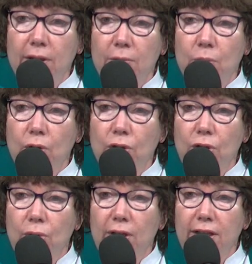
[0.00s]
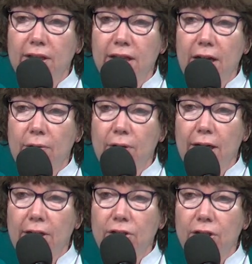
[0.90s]
some work to do in this
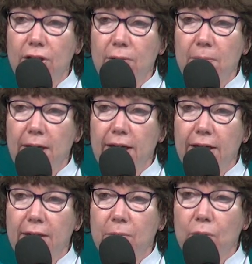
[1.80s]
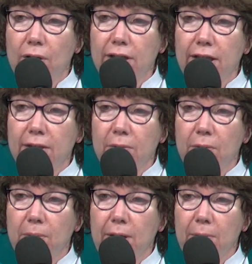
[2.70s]
congregation to make it more accessible to
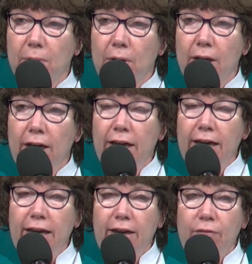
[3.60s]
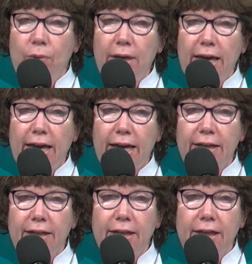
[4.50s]
people. If we had
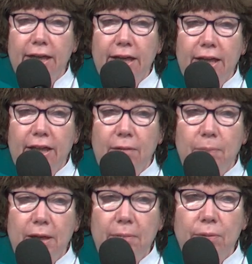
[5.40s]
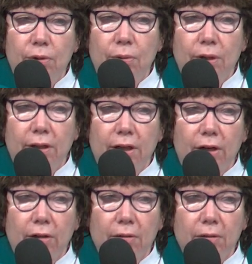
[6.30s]
the people who were at
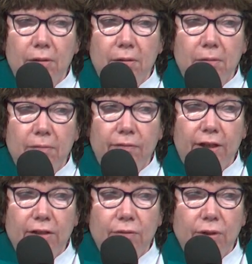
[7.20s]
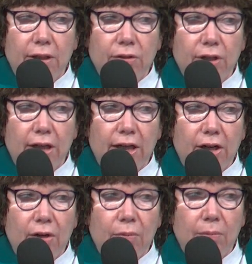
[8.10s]
our festival yesterday
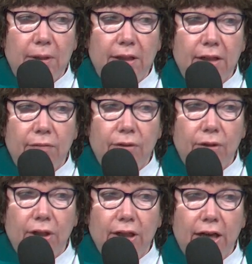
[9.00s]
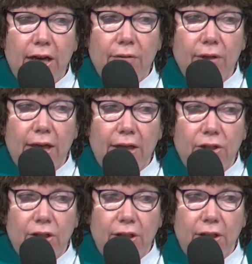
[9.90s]
here, it would be a different looking
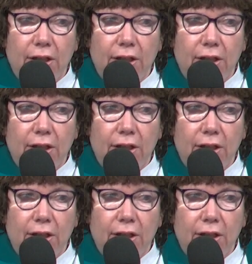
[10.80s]
congregation.